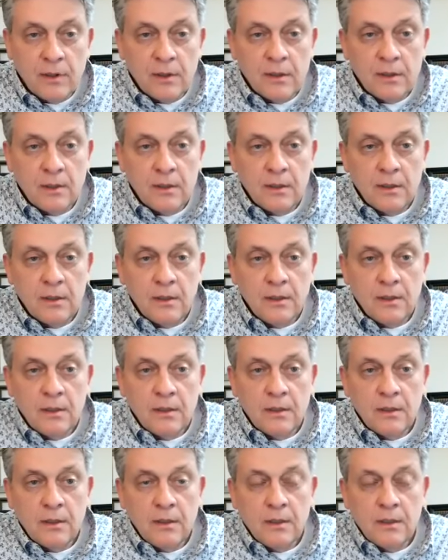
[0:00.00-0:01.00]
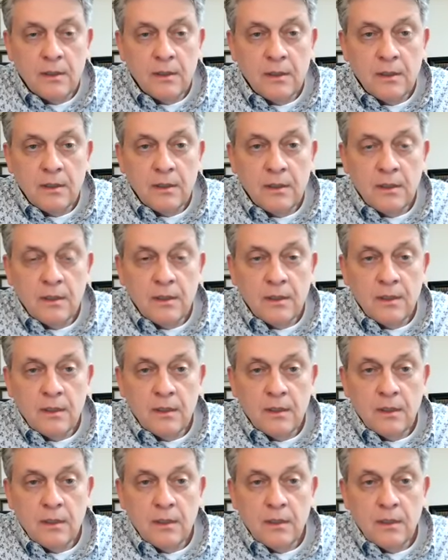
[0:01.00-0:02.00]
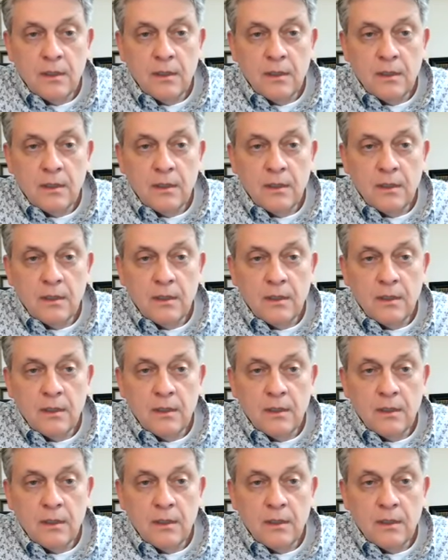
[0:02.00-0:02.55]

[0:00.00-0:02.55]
(silence)